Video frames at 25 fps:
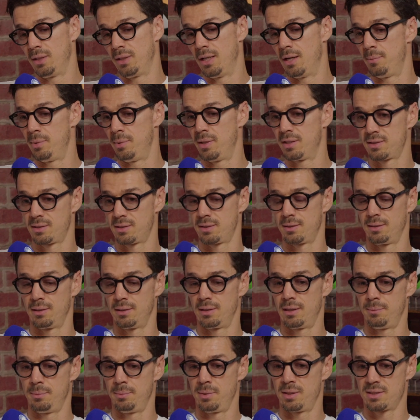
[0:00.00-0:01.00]
our
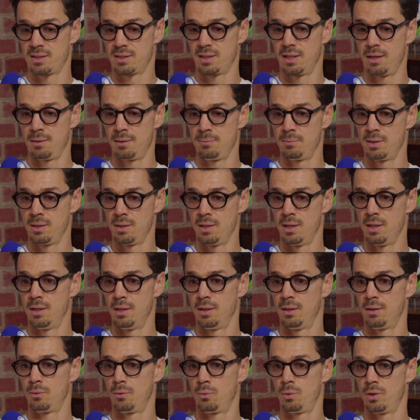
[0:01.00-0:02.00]
best game,
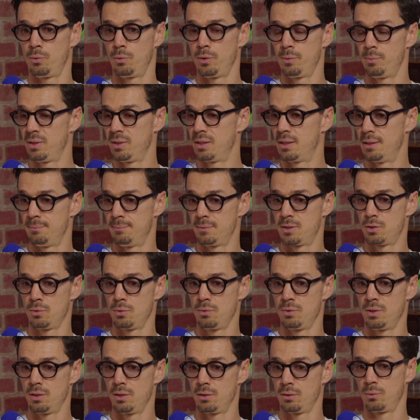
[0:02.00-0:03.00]
where we beat them
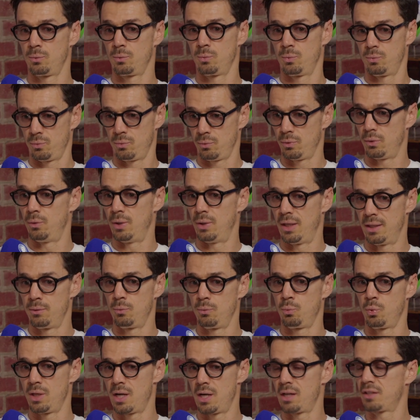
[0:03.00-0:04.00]
2-0 and
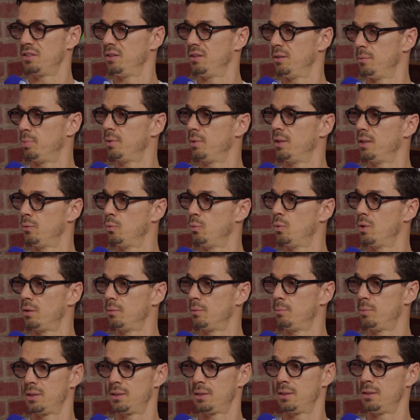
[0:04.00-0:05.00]
we actually played well.
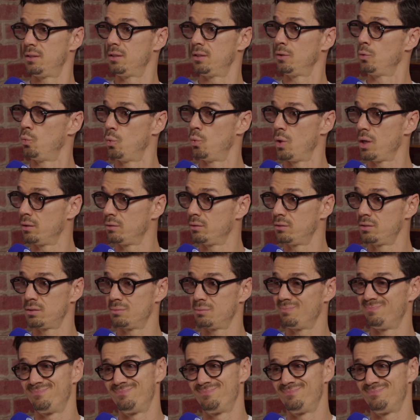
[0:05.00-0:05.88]
But until Wales,